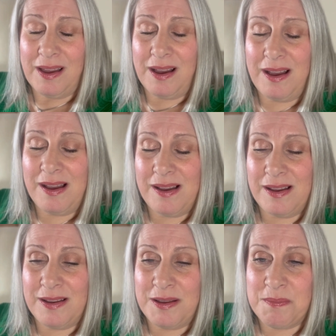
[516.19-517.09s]

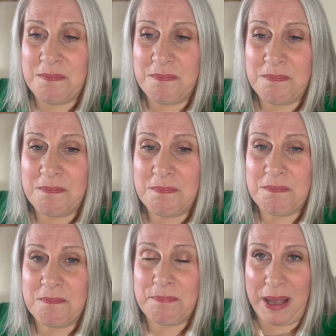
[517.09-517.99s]

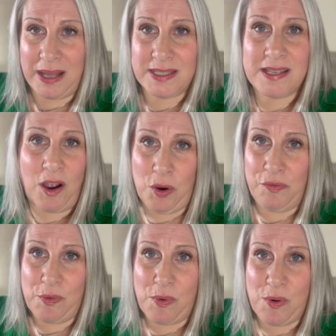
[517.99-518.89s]
But
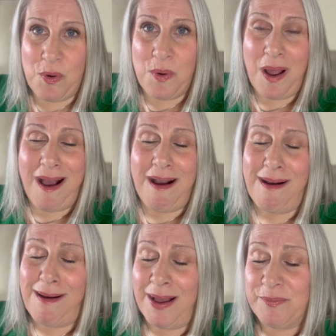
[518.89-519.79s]
overall,
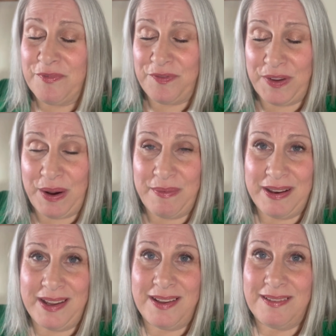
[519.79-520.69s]
I'm
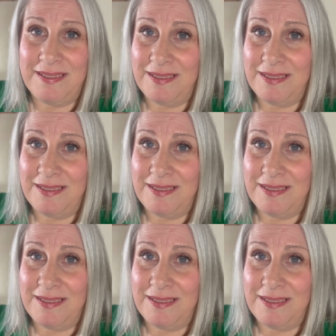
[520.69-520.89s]
very,